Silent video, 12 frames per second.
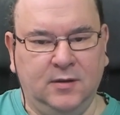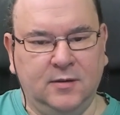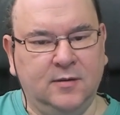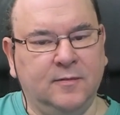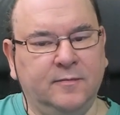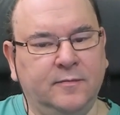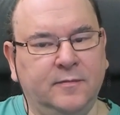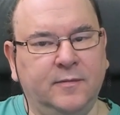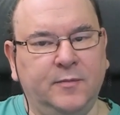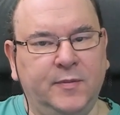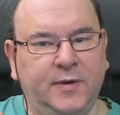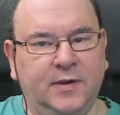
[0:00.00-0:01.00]
um,
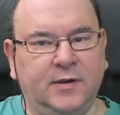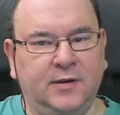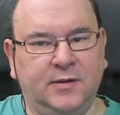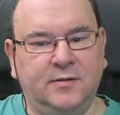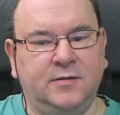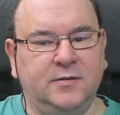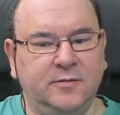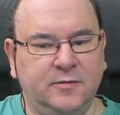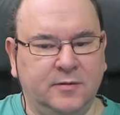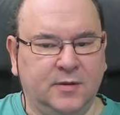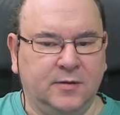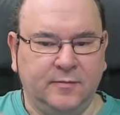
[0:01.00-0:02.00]
plug
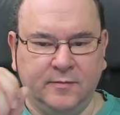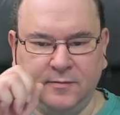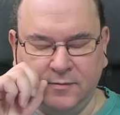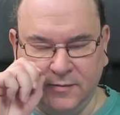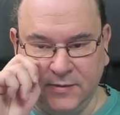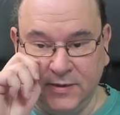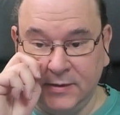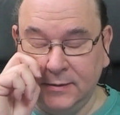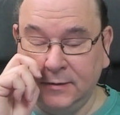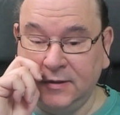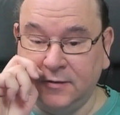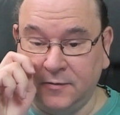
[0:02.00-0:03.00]
into um,
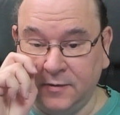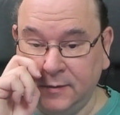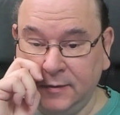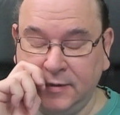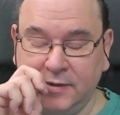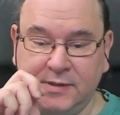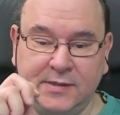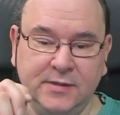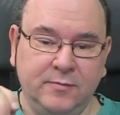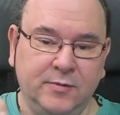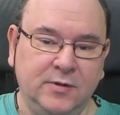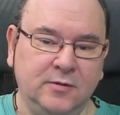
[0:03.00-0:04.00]
different
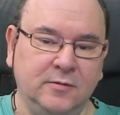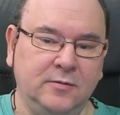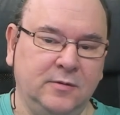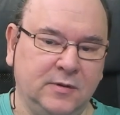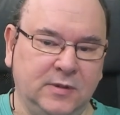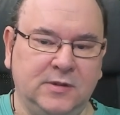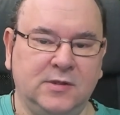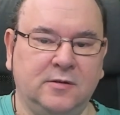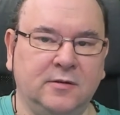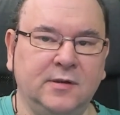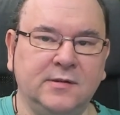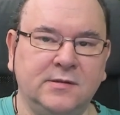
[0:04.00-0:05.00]
CPU
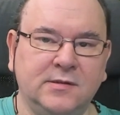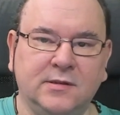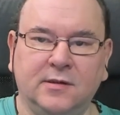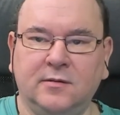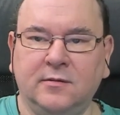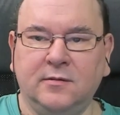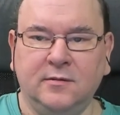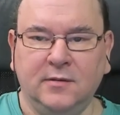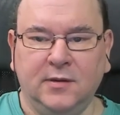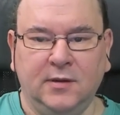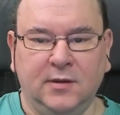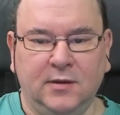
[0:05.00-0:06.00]
sockets and
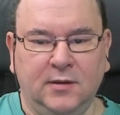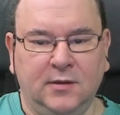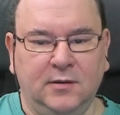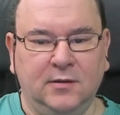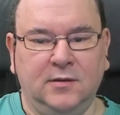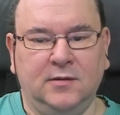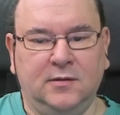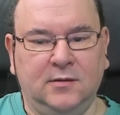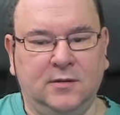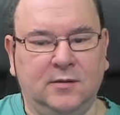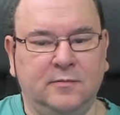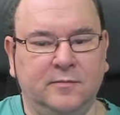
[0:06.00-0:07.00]
and
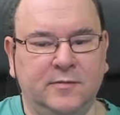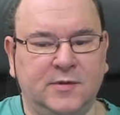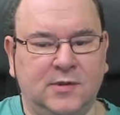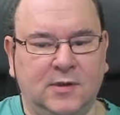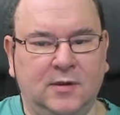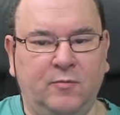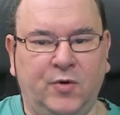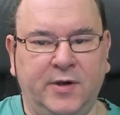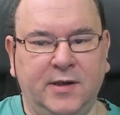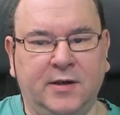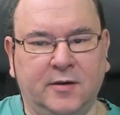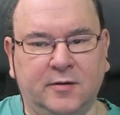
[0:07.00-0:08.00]
um,
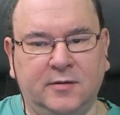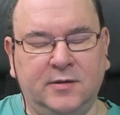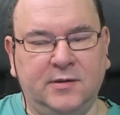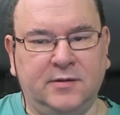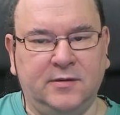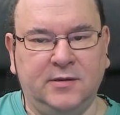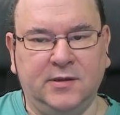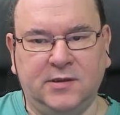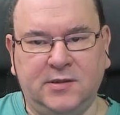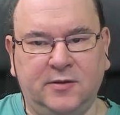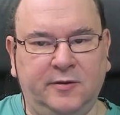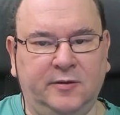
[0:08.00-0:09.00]
break out
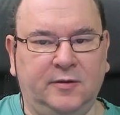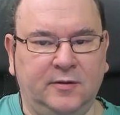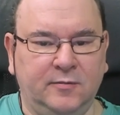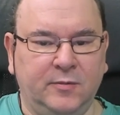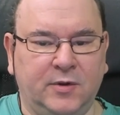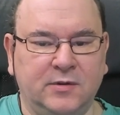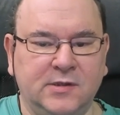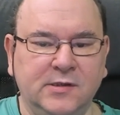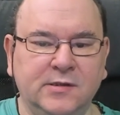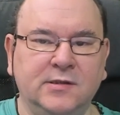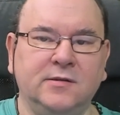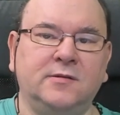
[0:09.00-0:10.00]
external
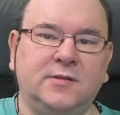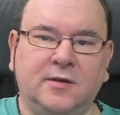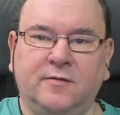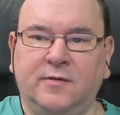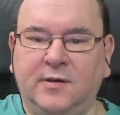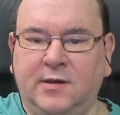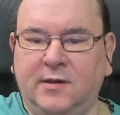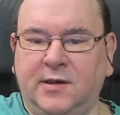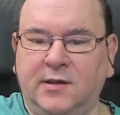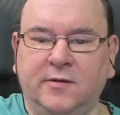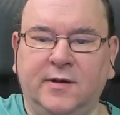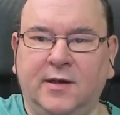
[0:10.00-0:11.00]
boxes and stuff and I,
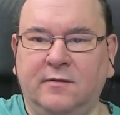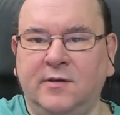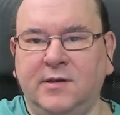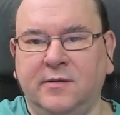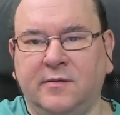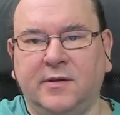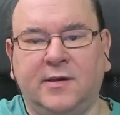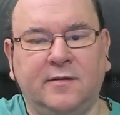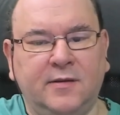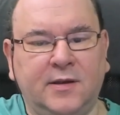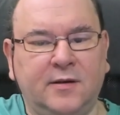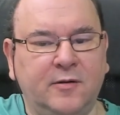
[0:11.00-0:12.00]
don't have any of that,
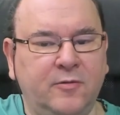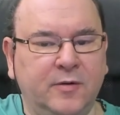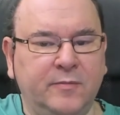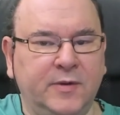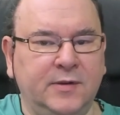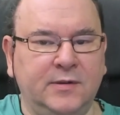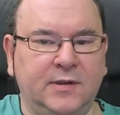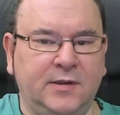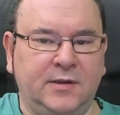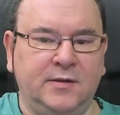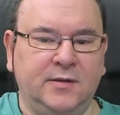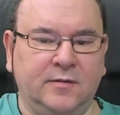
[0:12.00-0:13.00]
that equipment and
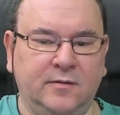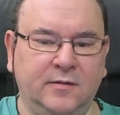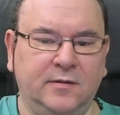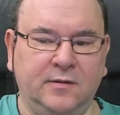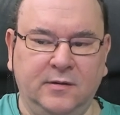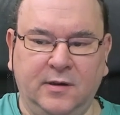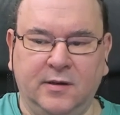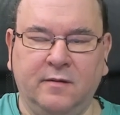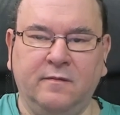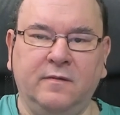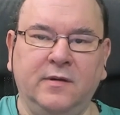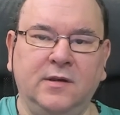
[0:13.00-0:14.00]
I don't
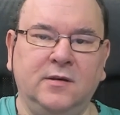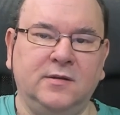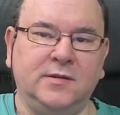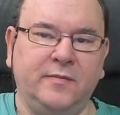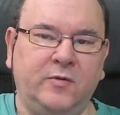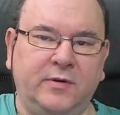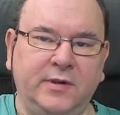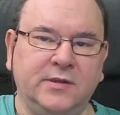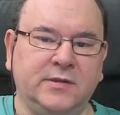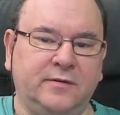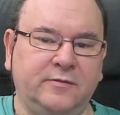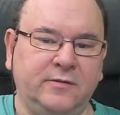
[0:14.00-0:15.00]
have the supporting
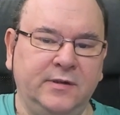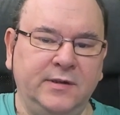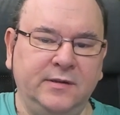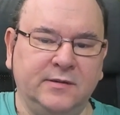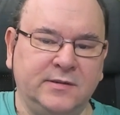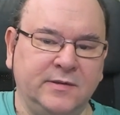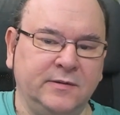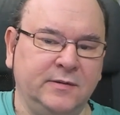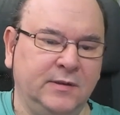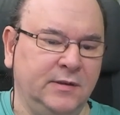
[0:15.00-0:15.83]
software either so